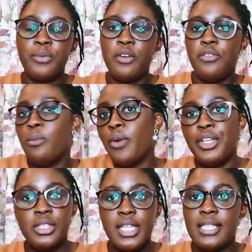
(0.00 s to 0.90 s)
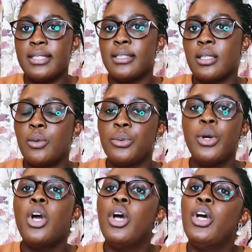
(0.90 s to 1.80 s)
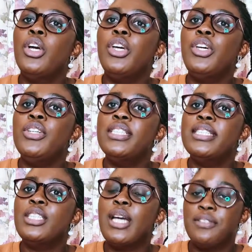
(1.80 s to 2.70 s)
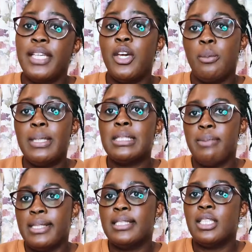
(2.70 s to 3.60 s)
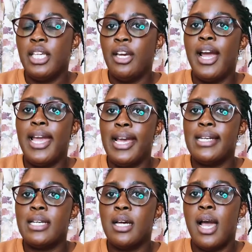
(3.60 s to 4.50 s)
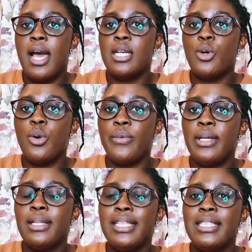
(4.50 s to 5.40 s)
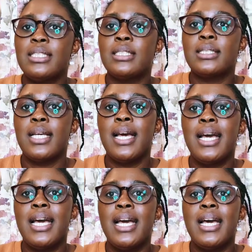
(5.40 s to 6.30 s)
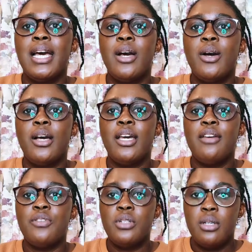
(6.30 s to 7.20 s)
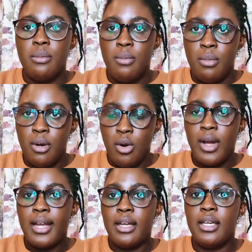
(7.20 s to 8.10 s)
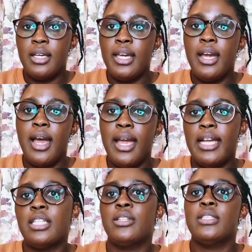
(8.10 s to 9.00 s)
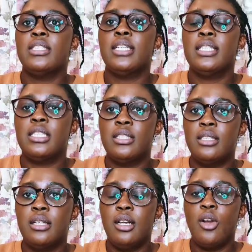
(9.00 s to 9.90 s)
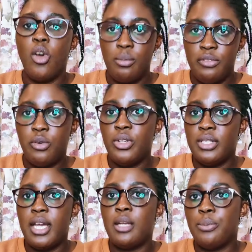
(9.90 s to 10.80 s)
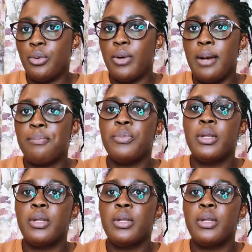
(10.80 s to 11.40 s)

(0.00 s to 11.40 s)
from when you're starting school, you have to get your placements a year ahead. And Oriel is even longer than a year ahead because it's long before you start the program.